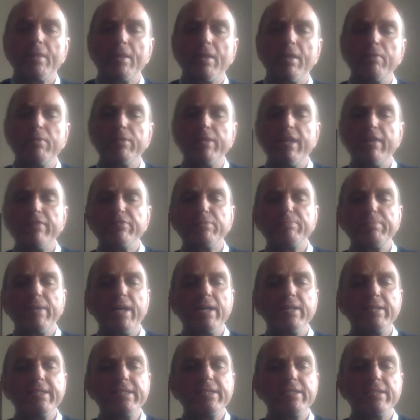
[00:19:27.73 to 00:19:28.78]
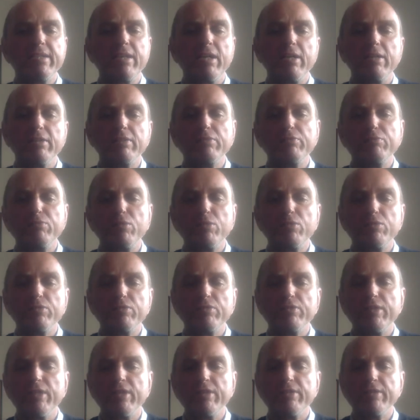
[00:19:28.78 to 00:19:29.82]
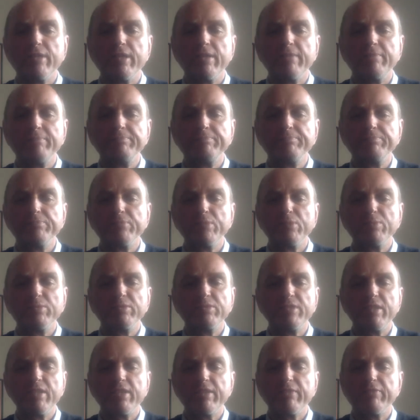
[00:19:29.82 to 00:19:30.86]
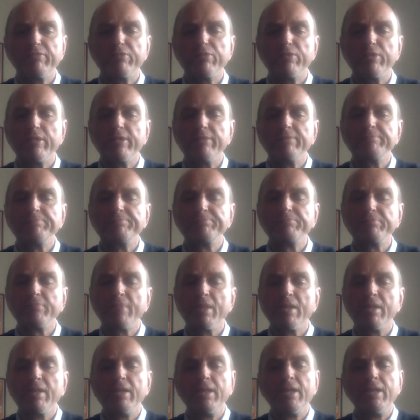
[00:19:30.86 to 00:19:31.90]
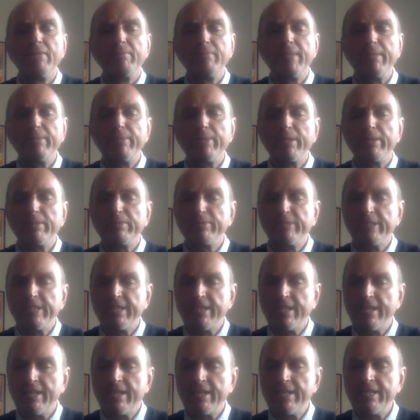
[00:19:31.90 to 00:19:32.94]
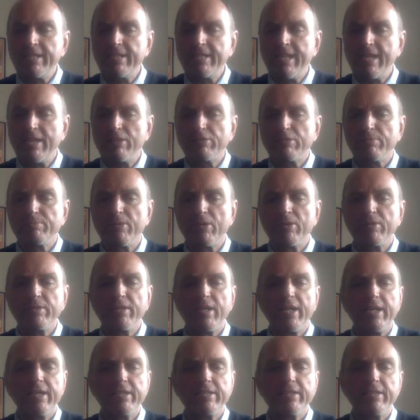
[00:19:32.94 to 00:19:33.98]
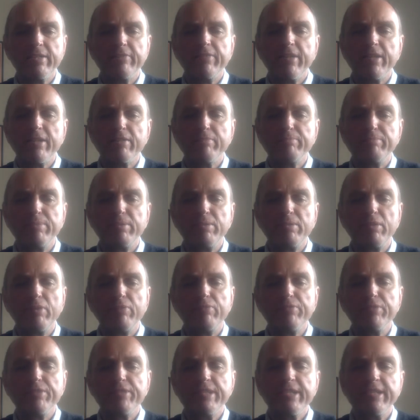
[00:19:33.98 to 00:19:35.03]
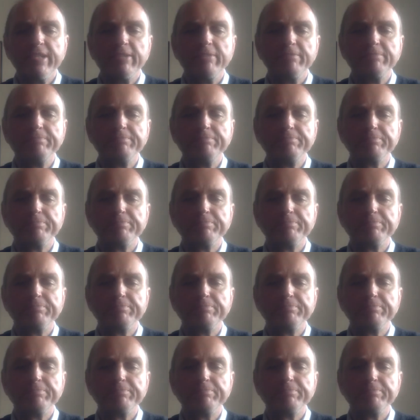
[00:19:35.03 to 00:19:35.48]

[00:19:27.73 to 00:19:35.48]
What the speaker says: I would have to buy a litre carton of water at the hotel. There was nothing for it. Maybe I would eat out tomorrow night if I could pull off the deal.